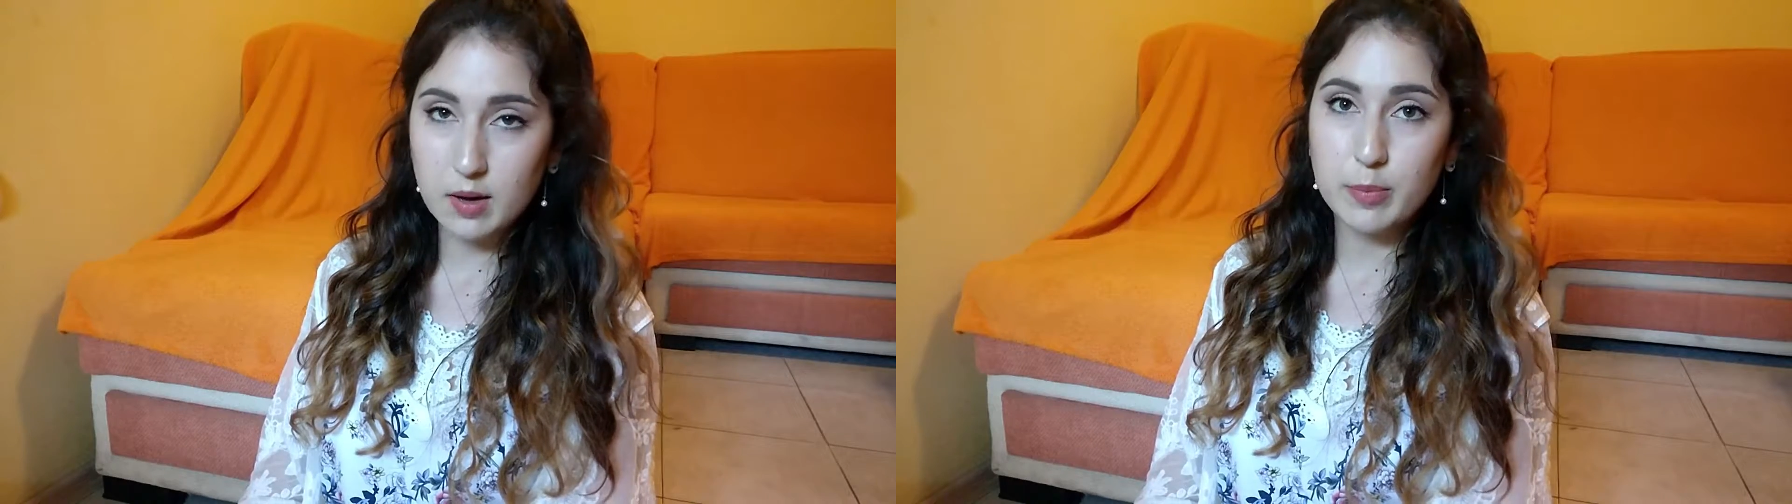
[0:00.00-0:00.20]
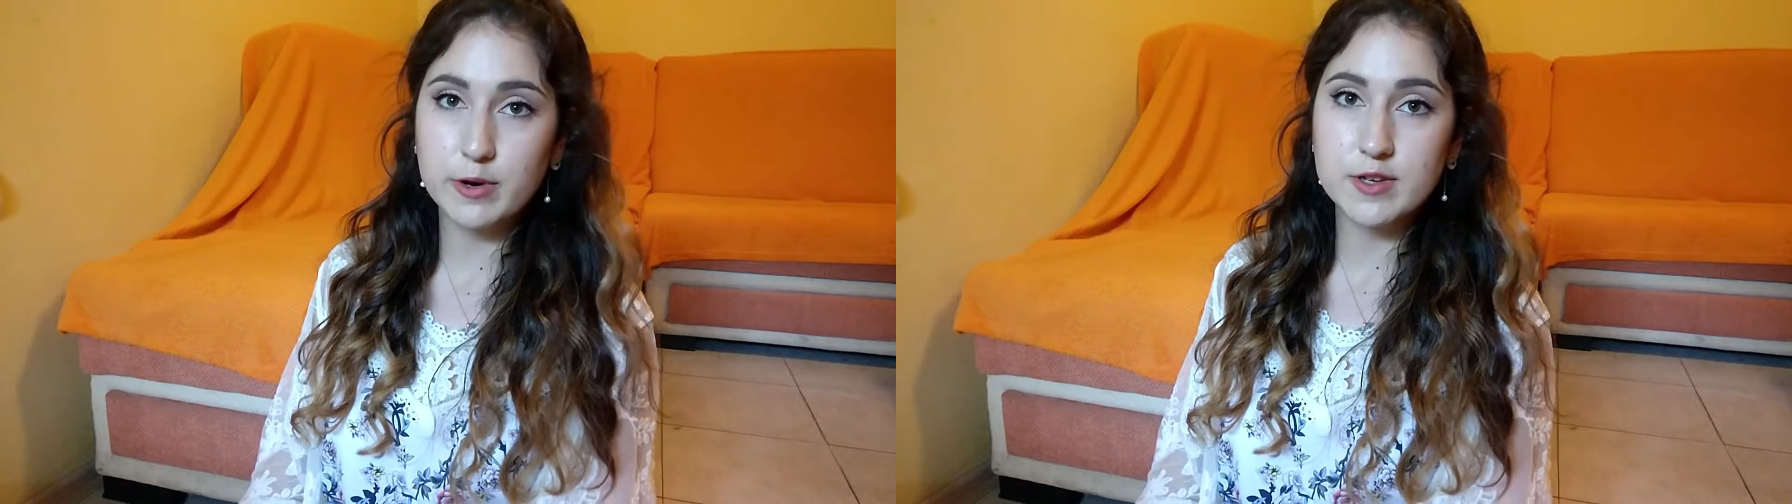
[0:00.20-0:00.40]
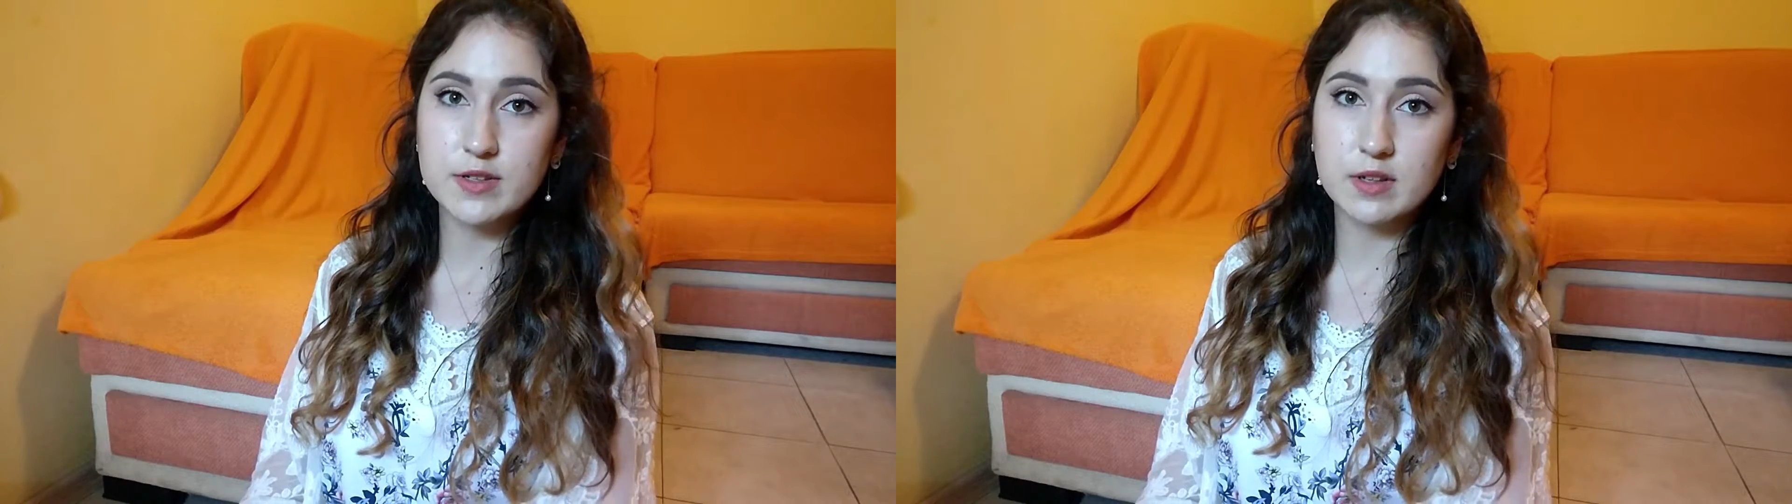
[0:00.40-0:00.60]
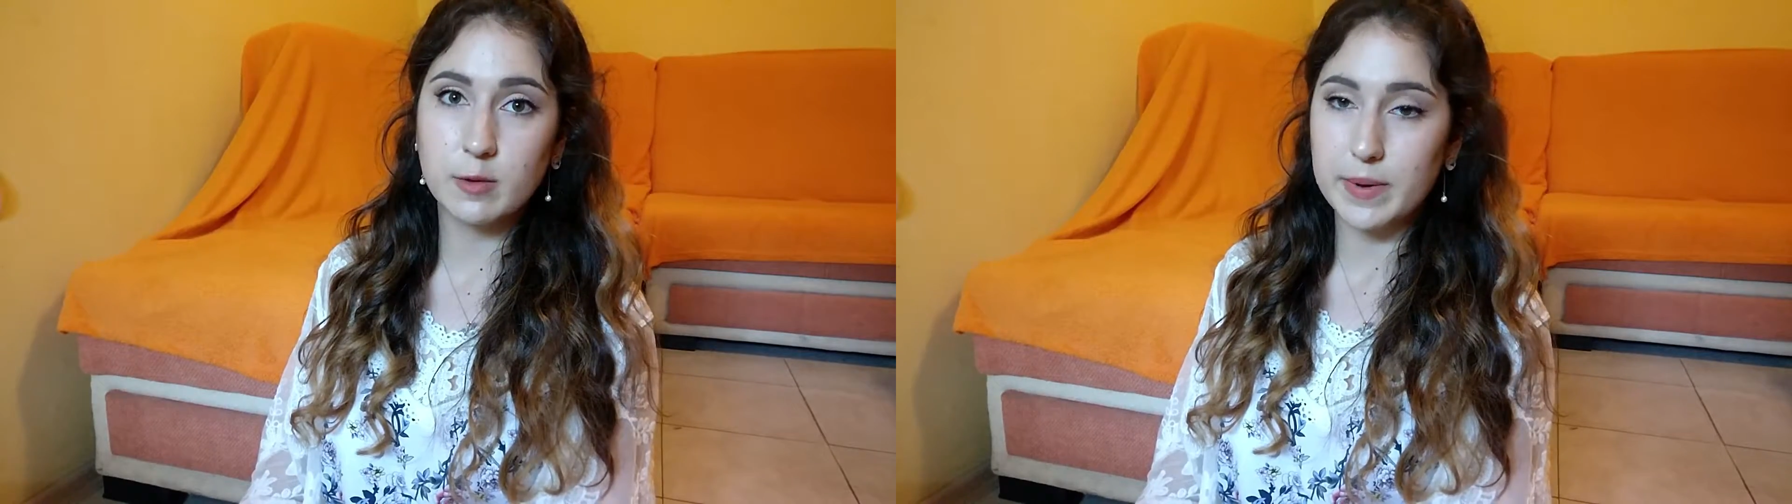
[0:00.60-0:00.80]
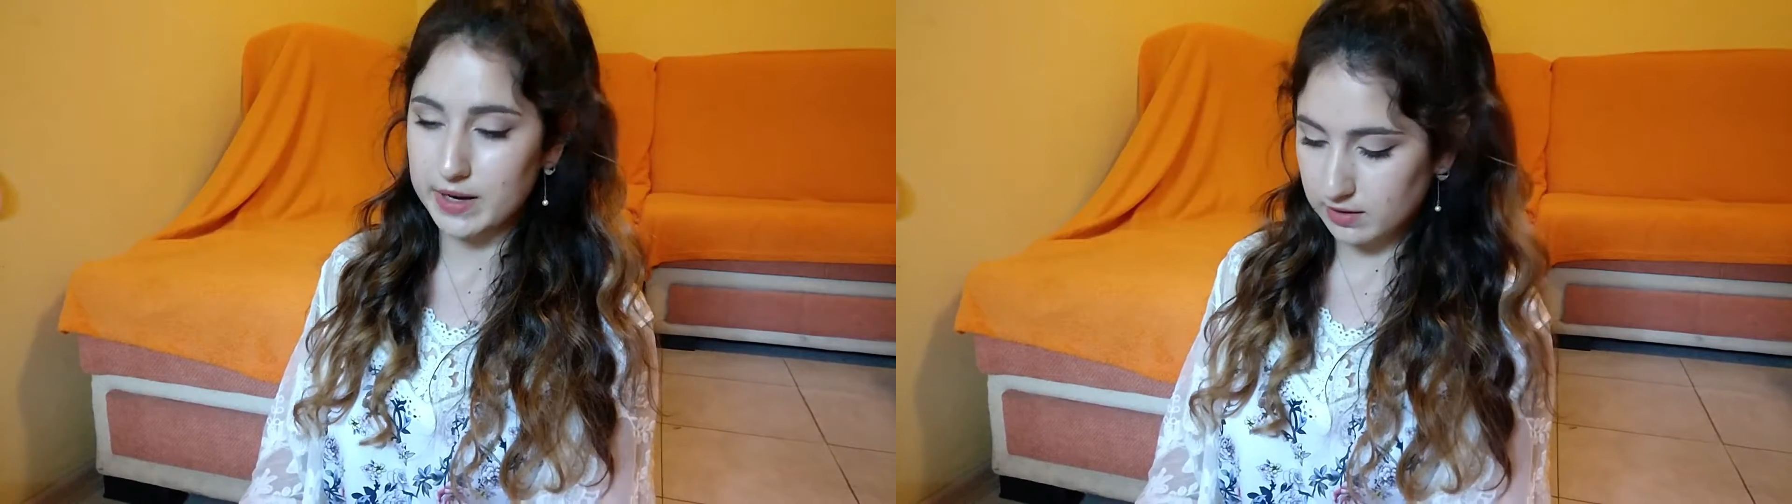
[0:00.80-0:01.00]
a personal
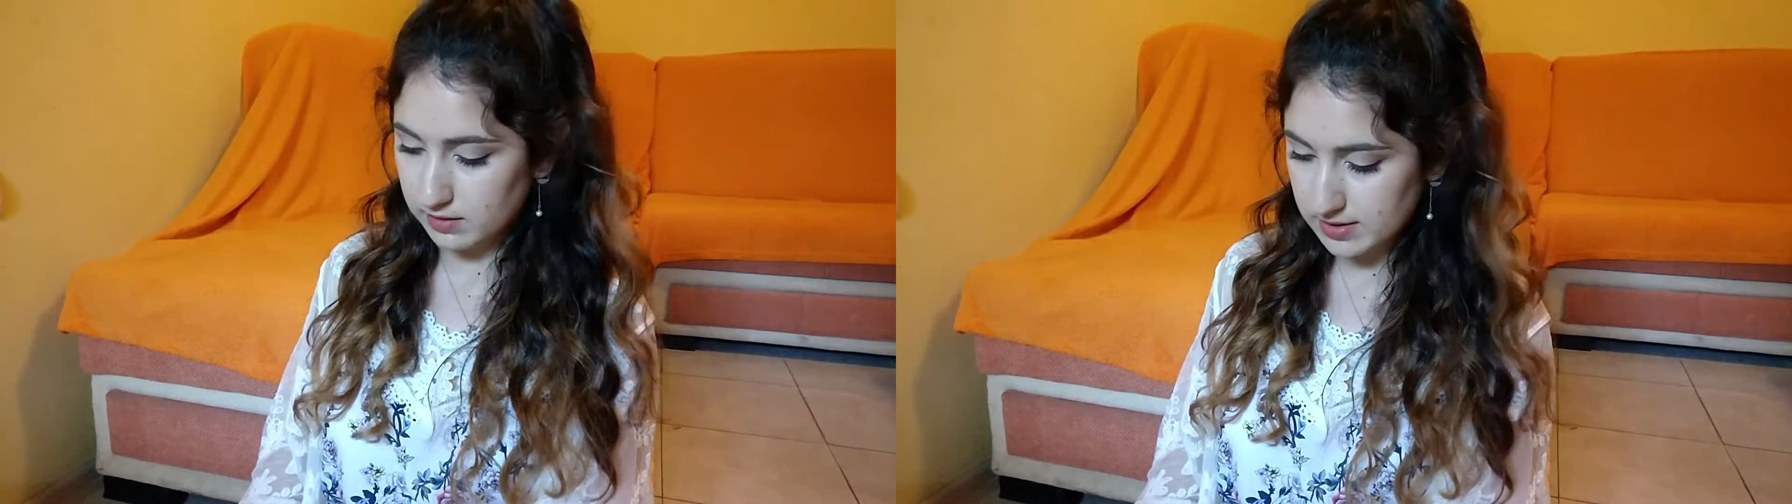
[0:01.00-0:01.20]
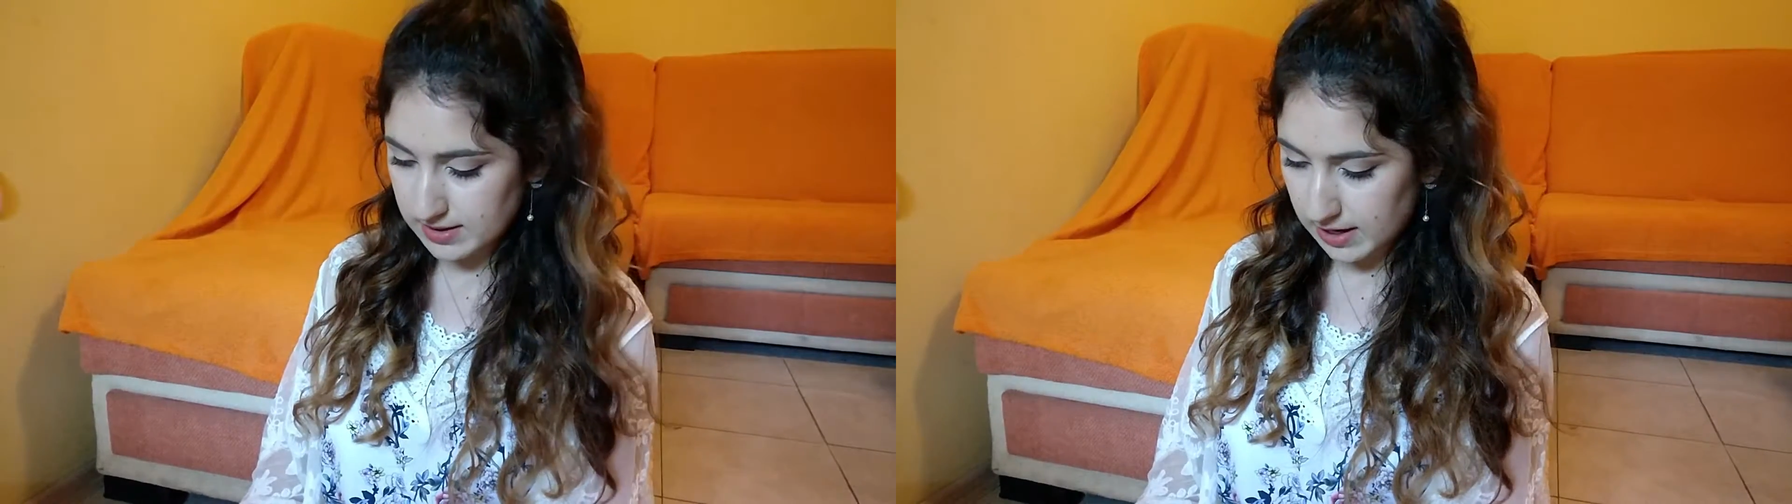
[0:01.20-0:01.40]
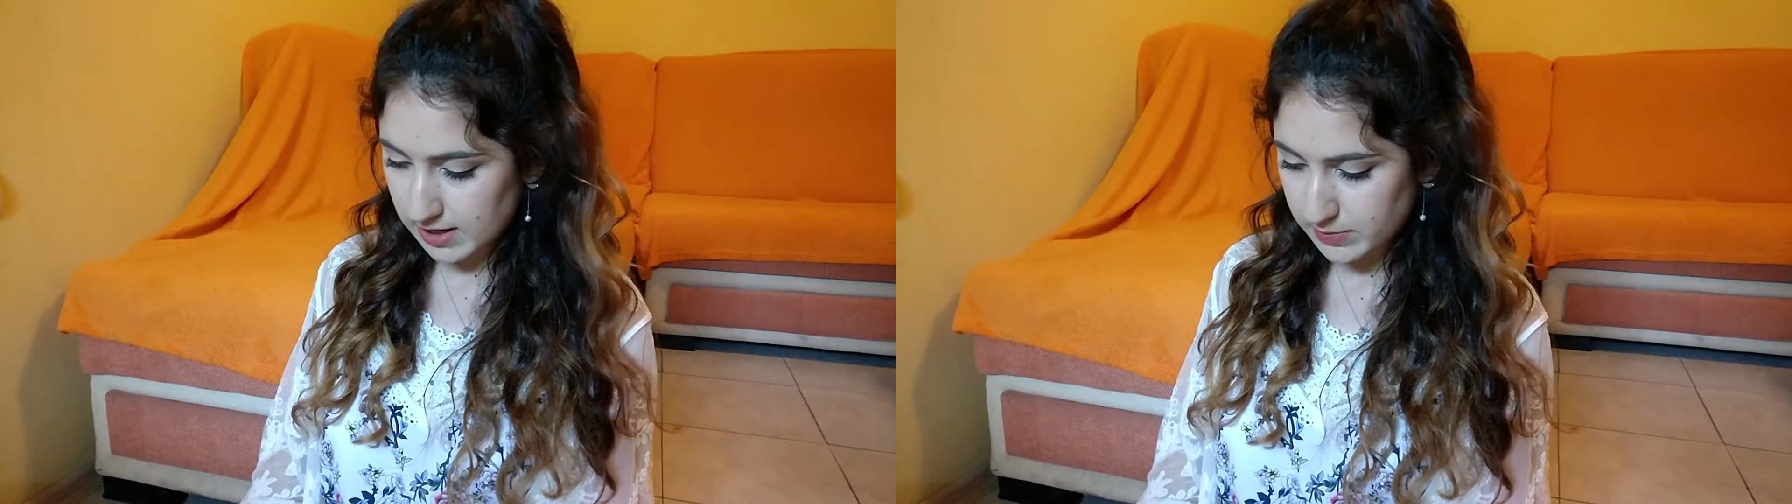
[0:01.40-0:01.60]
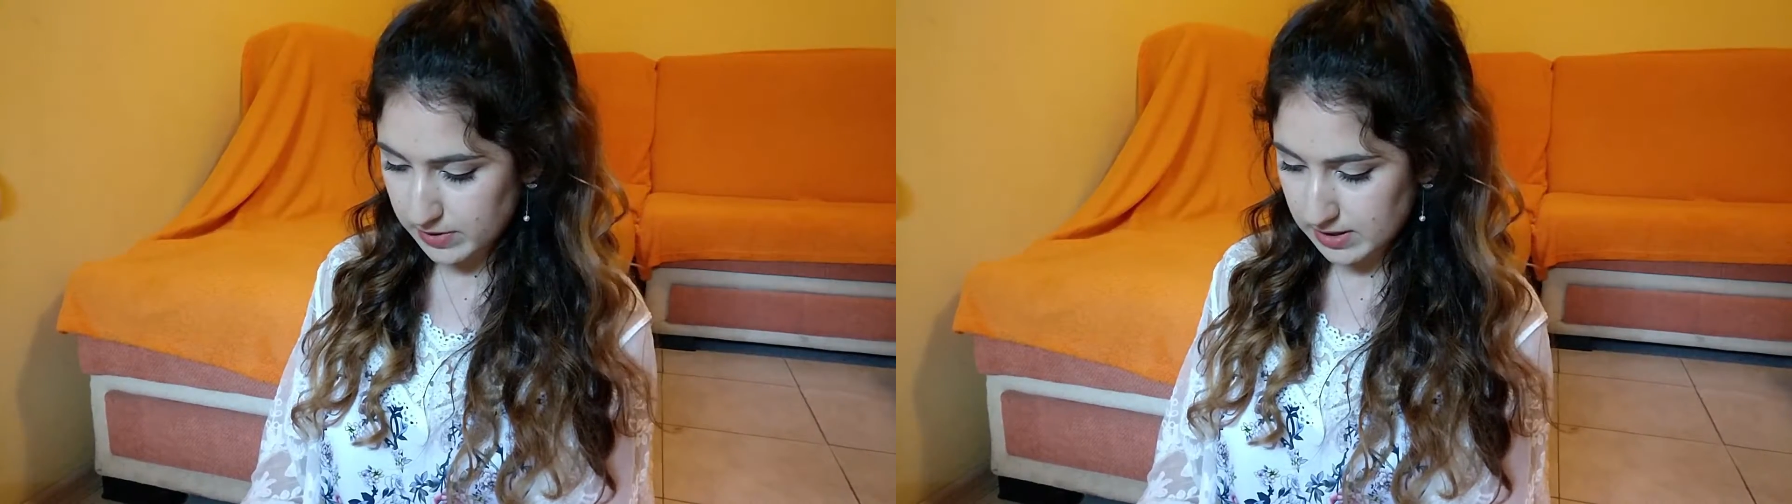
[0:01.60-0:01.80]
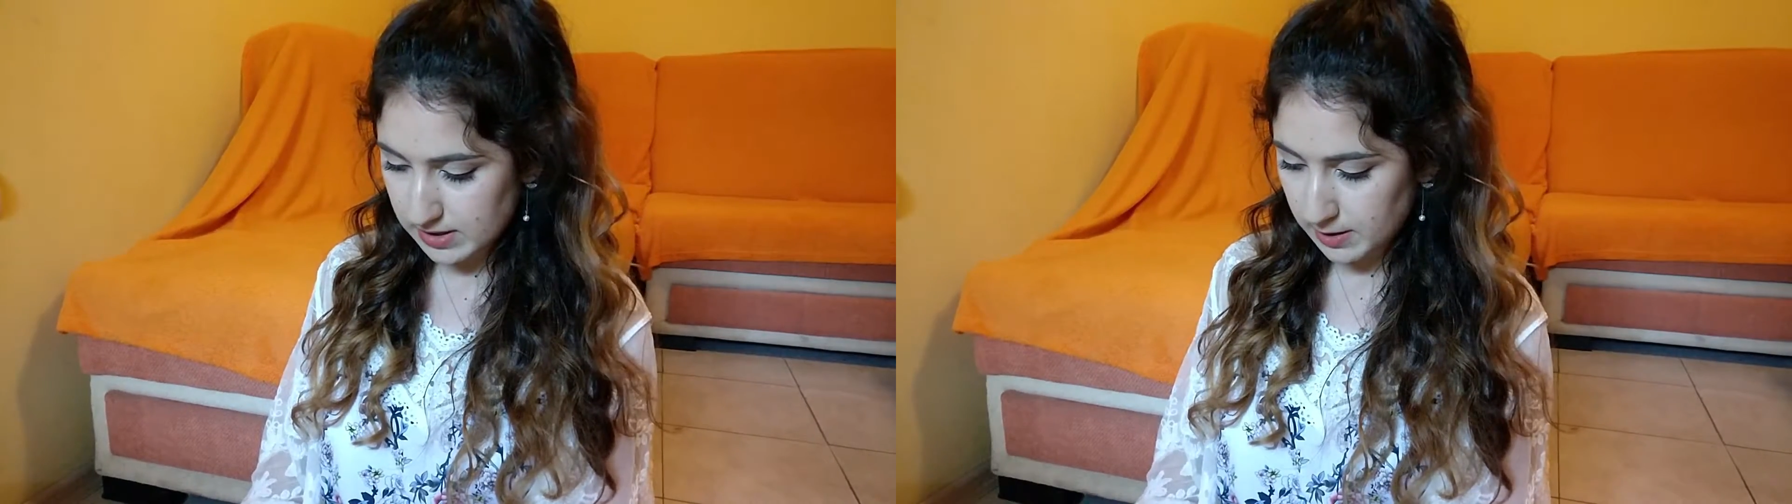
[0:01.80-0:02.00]
medical statement,